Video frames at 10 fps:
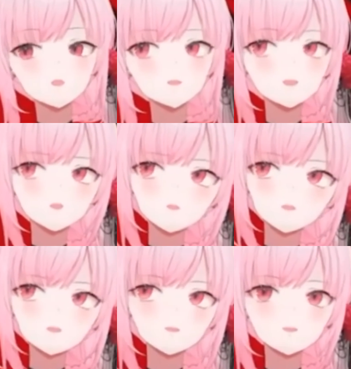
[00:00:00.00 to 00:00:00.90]
I don't know.
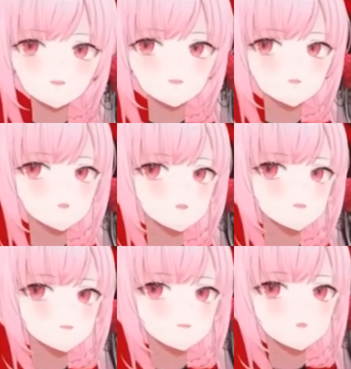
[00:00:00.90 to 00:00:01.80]
We'll
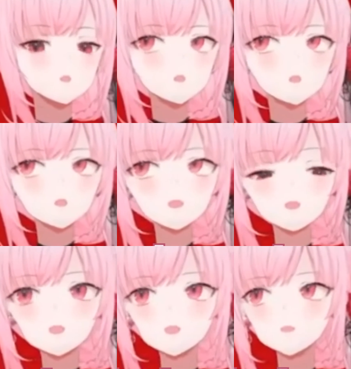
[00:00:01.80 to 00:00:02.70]
see. I
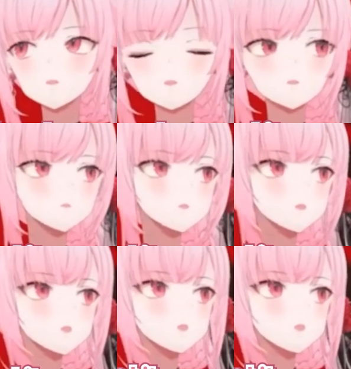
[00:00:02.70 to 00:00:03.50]
haven't heard from her in